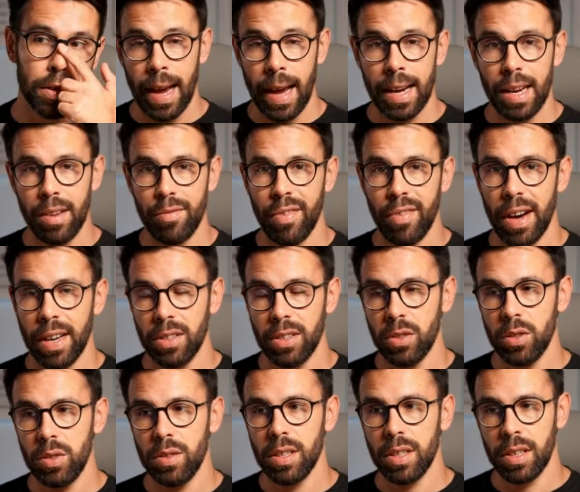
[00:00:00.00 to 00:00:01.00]
And if I
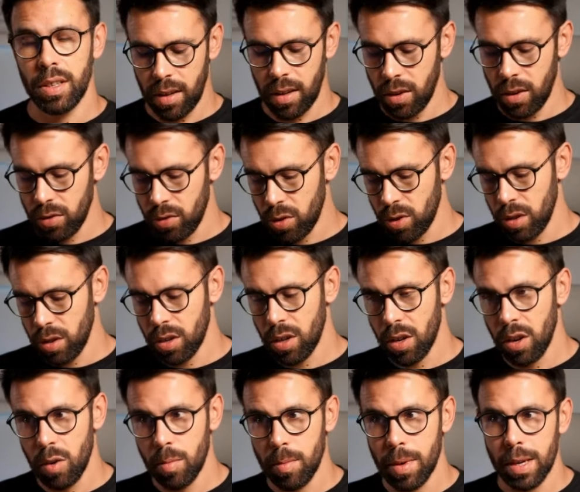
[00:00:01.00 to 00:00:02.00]
do the Control
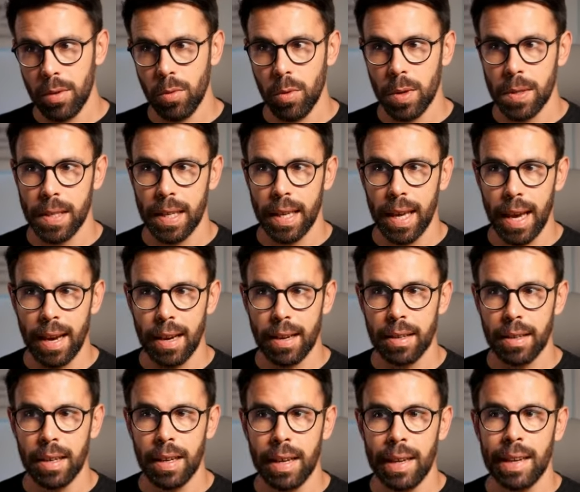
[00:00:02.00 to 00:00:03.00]
comma once
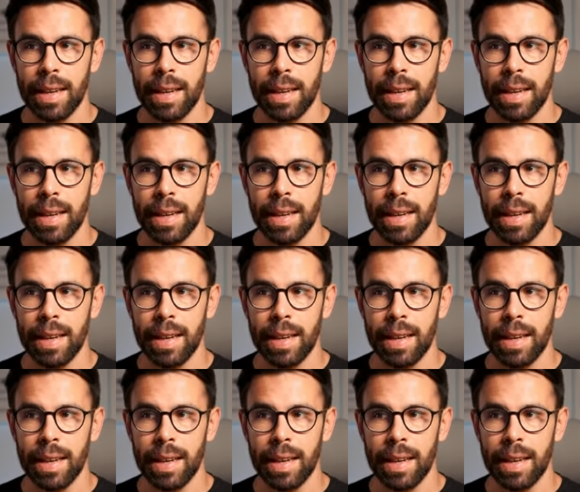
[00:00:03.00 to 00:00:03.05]
again,